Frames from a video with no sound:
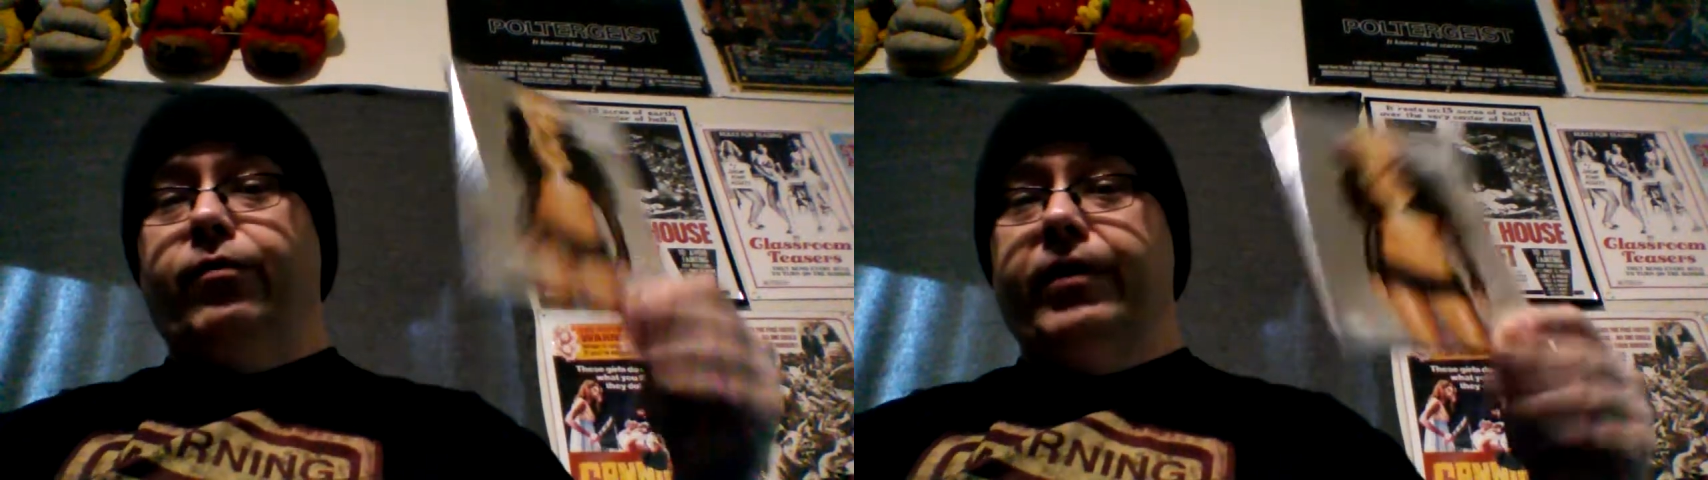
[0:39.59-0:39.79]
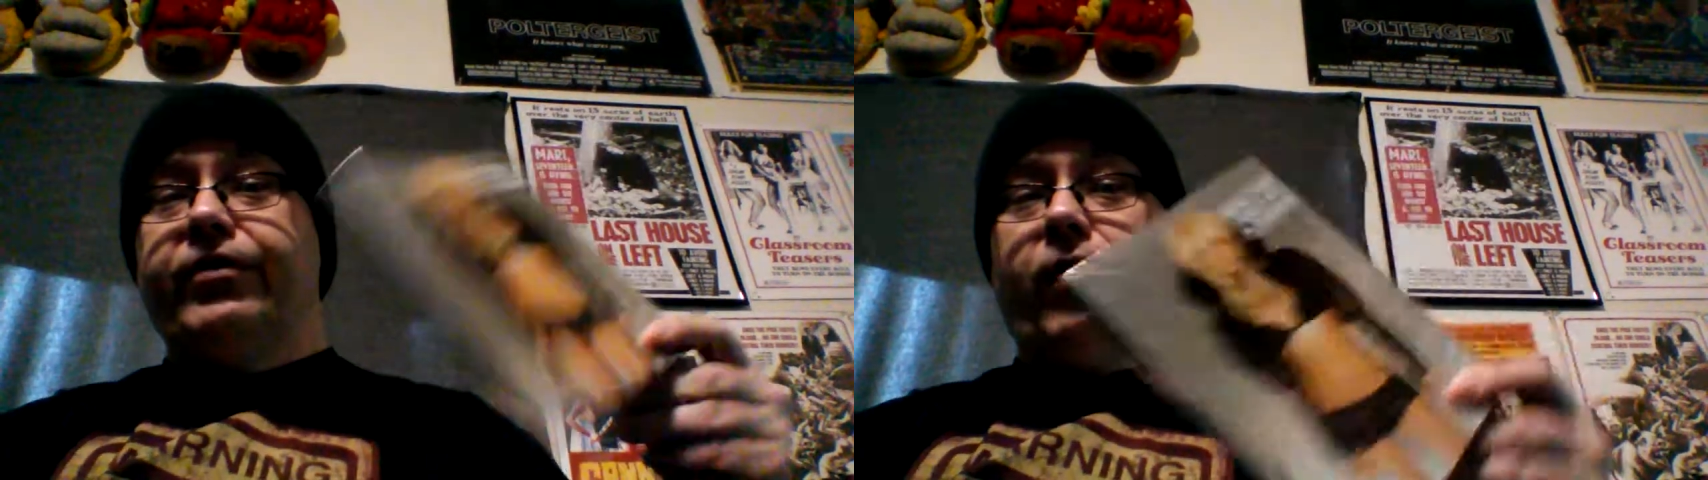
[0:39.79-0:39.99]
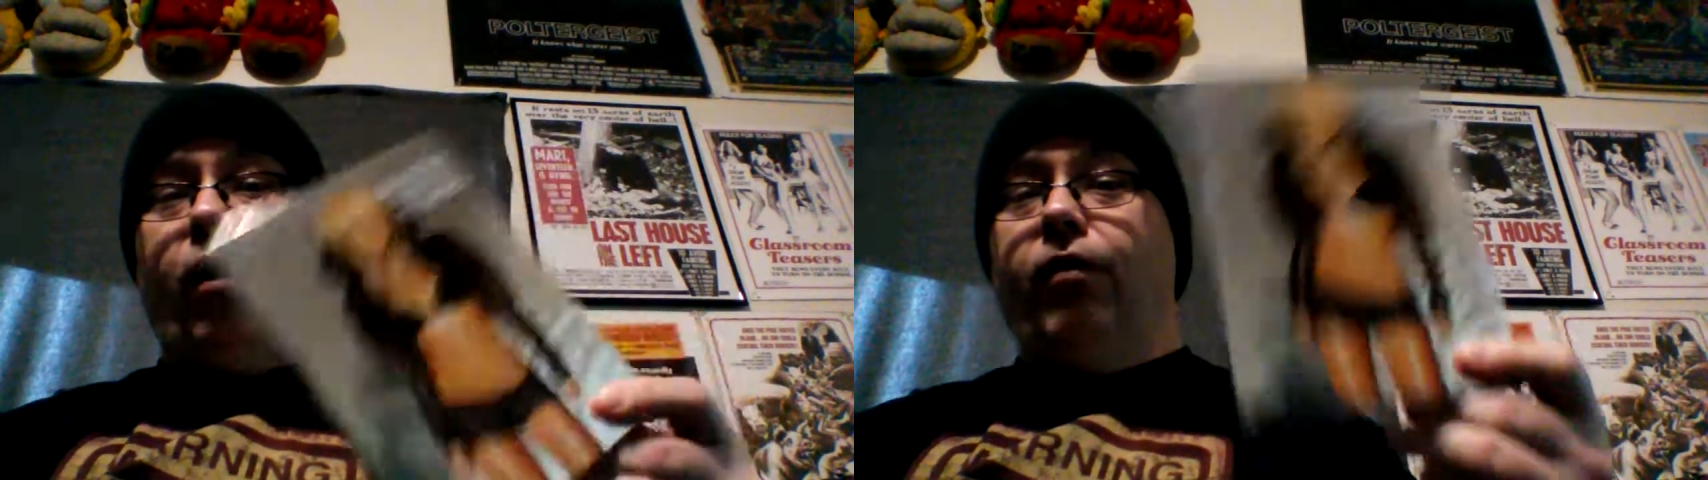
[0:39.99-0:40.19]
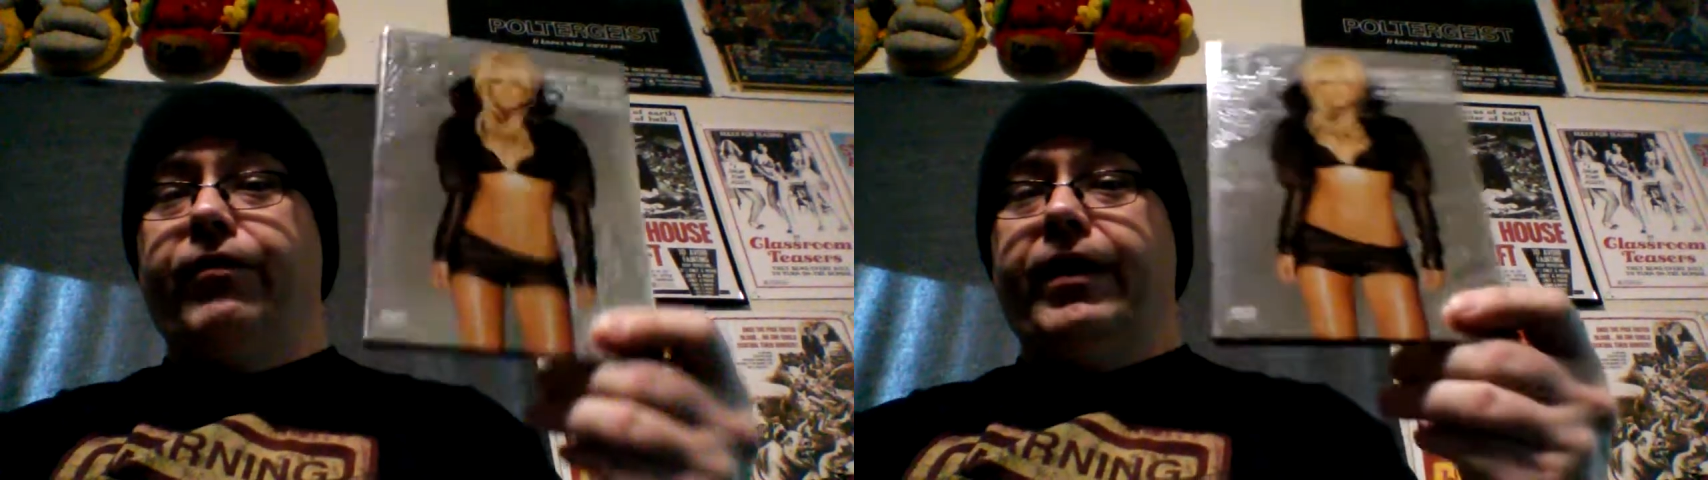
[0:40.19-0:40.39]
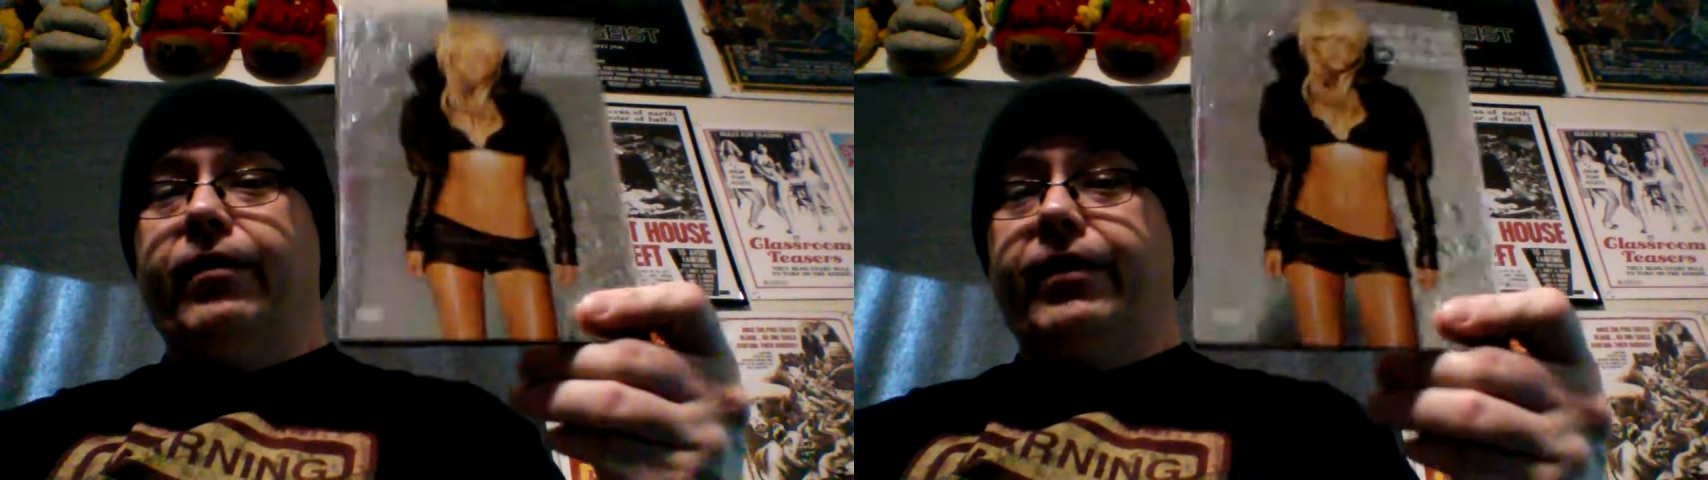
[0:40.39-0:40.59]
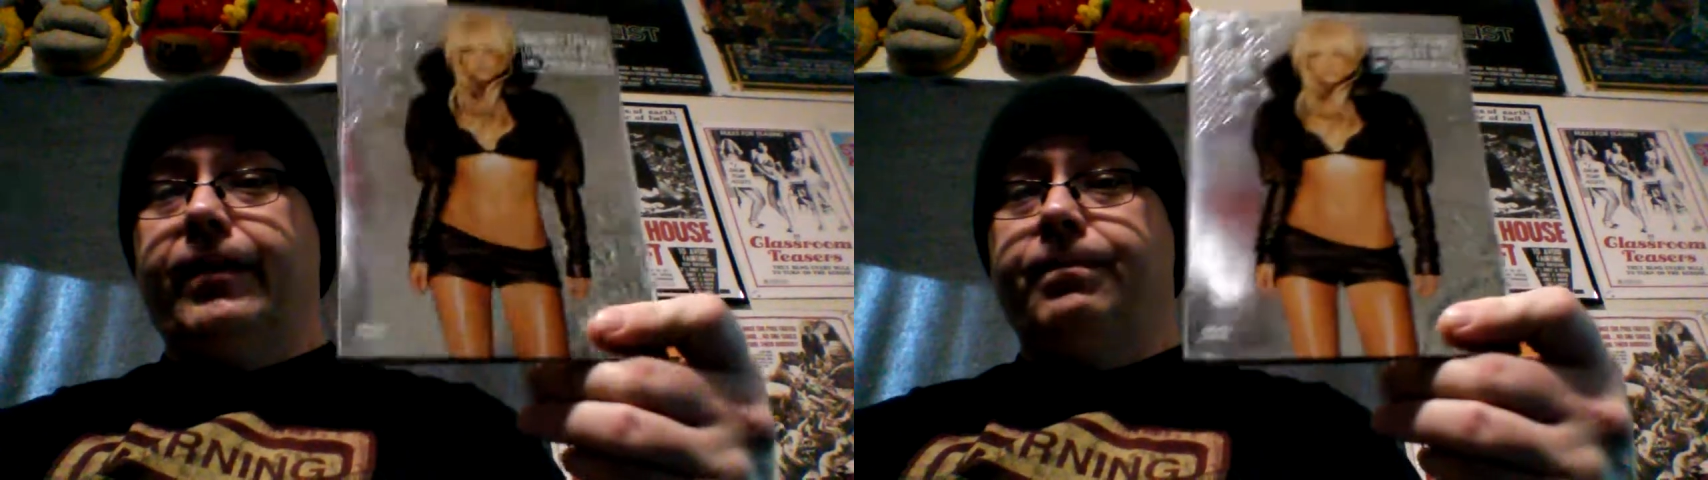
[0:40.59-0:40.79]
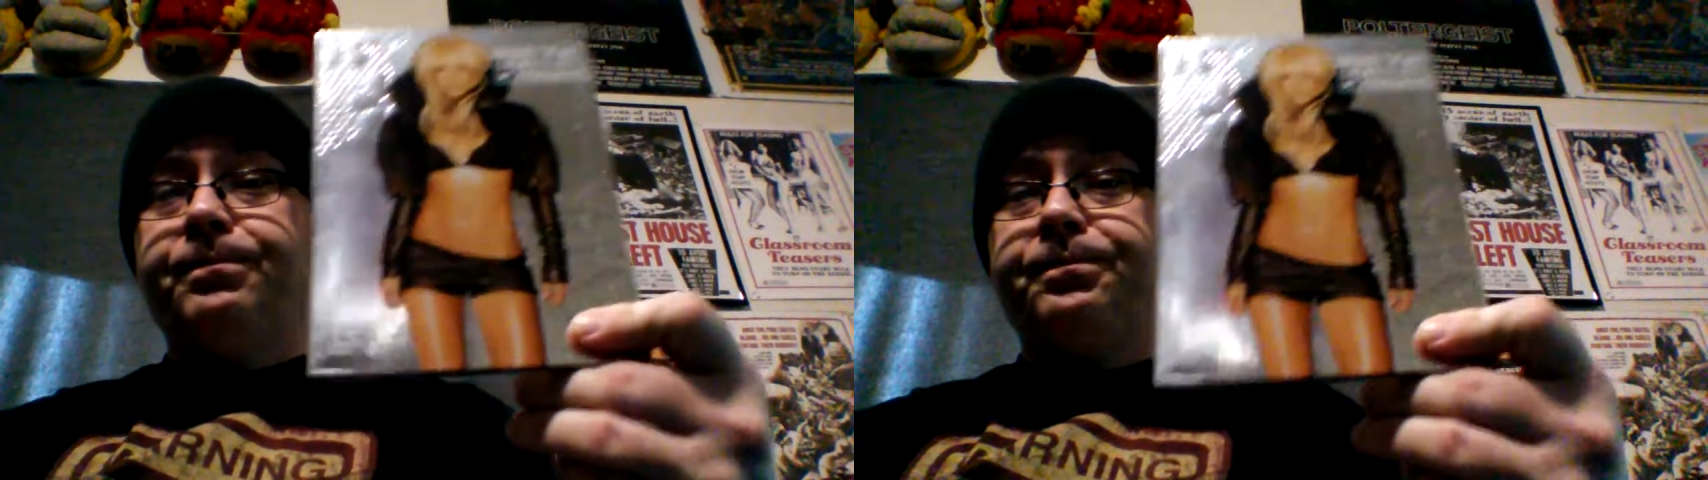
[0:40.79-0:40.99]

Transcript: recent haul video that